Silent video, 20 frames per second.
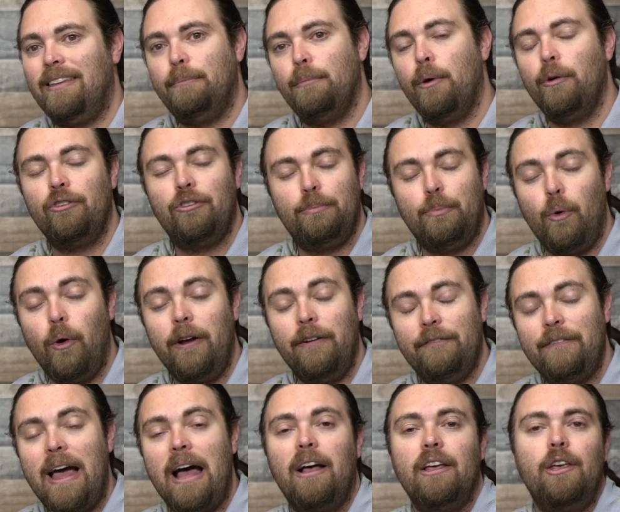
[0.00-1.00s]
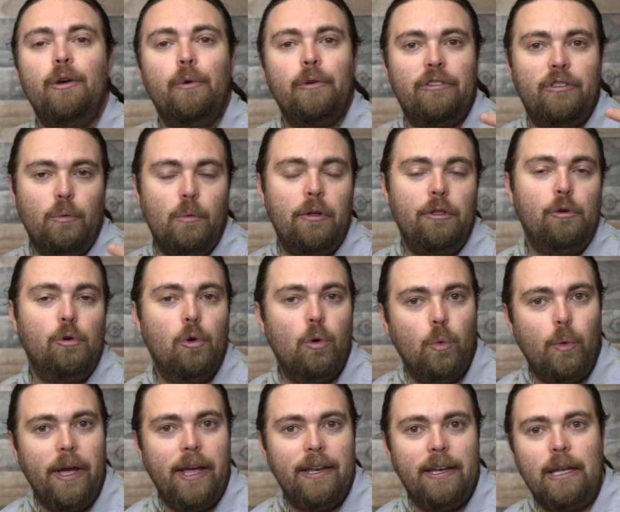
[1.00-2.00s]
the most point value is the one who will
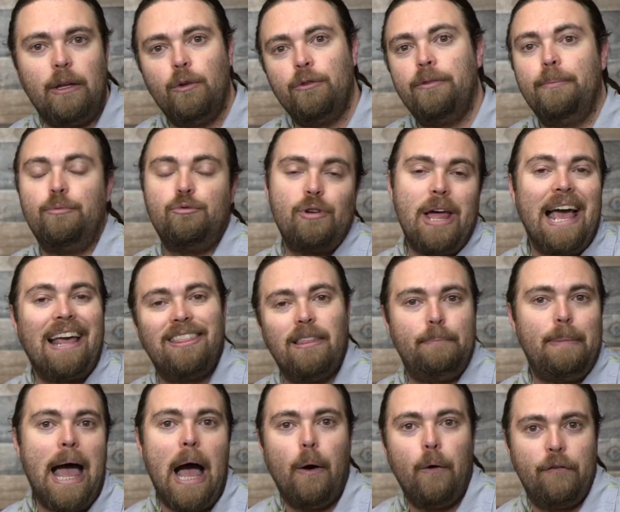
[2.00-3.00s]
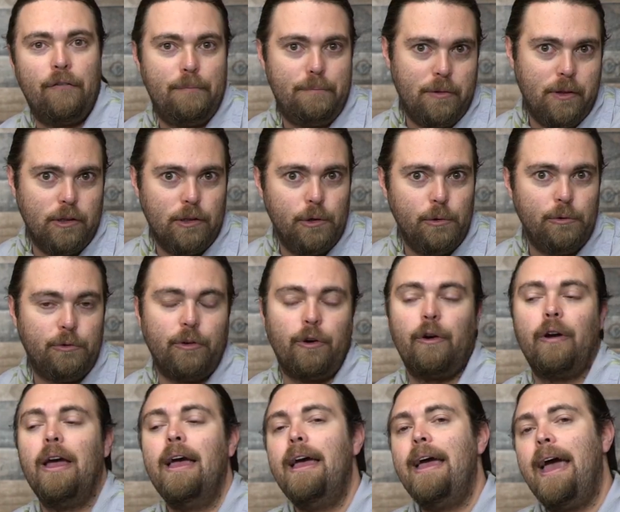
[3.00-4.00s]
win, and you'll subtract the power from the
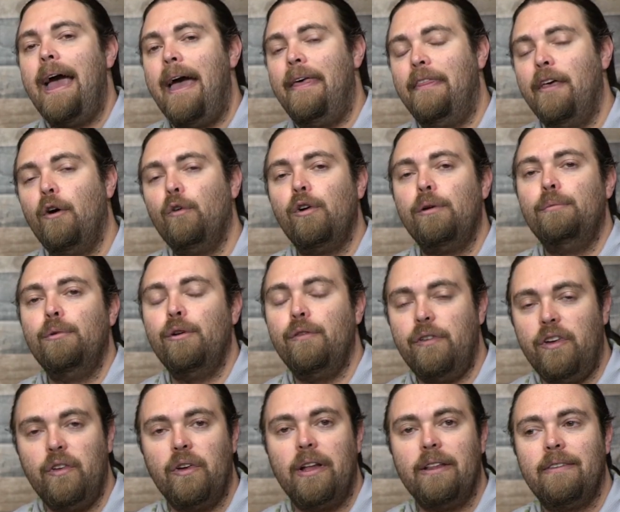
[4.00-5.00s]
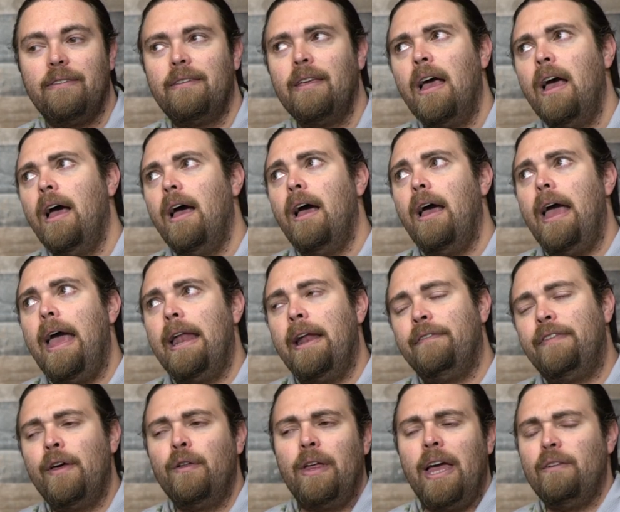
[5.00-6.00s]
loser, and they'll remove units. And
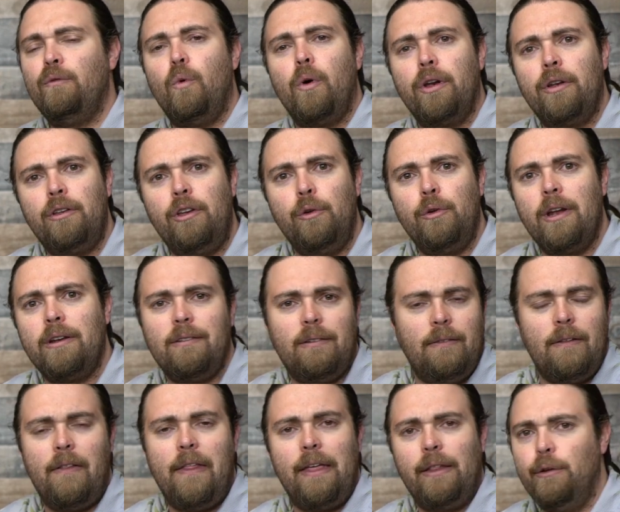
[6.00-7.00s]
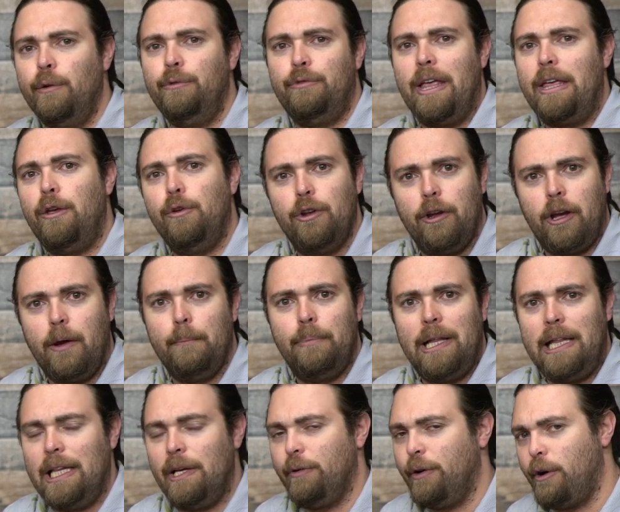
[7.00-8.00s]
if they only have one unit, then they lose that unit
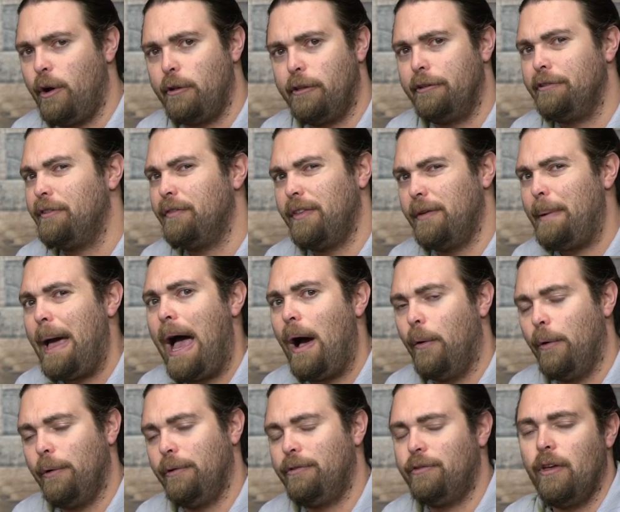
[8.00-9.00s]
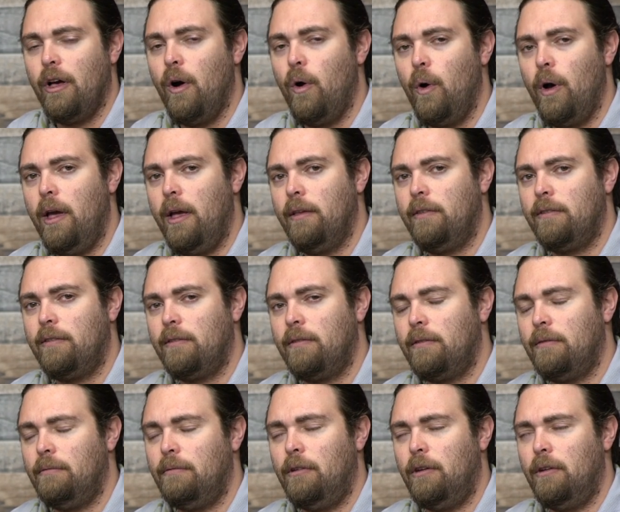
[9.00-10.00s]
completely, regardless of the power. So it's